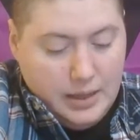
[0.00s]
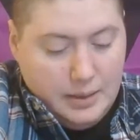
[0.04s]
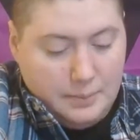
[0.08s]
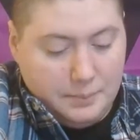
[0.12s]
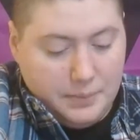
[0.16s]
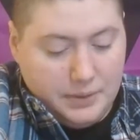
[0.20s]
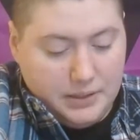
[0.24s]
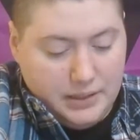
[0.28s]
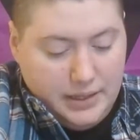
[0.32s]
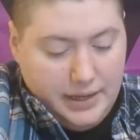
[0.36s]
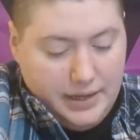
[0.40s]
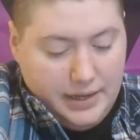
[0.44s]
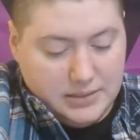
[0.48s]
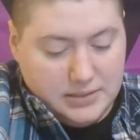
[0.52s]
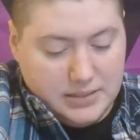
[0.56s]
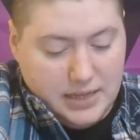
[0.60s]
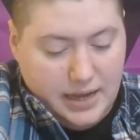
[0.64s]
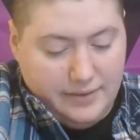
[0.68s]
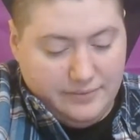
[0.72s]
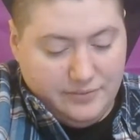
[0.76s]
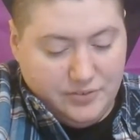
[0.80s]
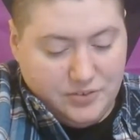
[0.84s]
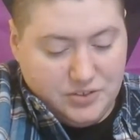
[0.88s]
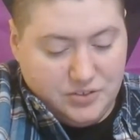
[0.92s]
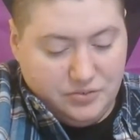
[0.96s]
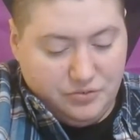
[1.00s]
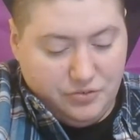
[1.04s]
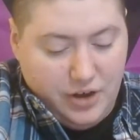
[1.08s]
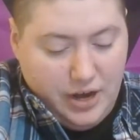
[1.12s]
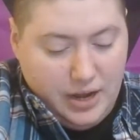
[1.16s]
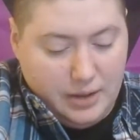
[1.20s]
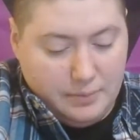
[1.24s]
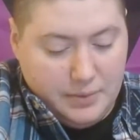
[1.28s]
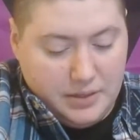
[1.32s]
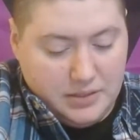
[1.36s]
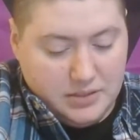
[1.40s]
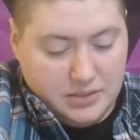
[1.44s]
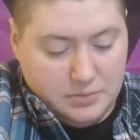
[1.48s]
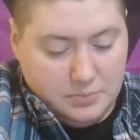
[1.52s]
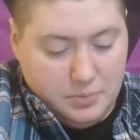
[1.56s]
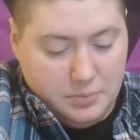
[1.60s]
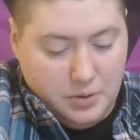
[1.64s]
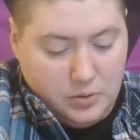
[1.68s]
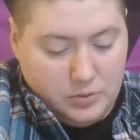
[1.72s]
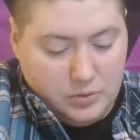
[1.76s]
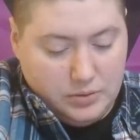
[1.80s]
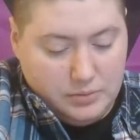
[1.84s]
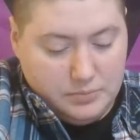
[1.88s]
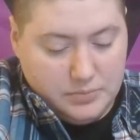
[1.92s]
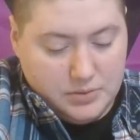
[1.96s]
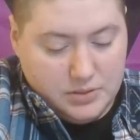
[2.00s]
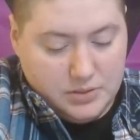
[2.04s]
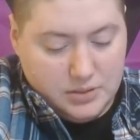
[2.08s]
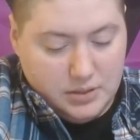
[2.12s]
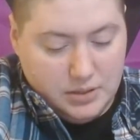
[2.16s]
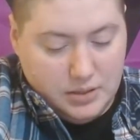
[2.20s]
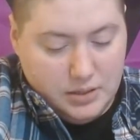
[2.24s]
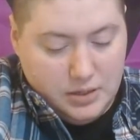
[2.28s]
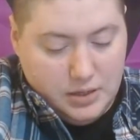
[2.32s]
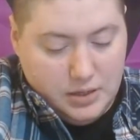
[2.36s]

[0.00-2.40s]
But like Sappho's fragmented poems,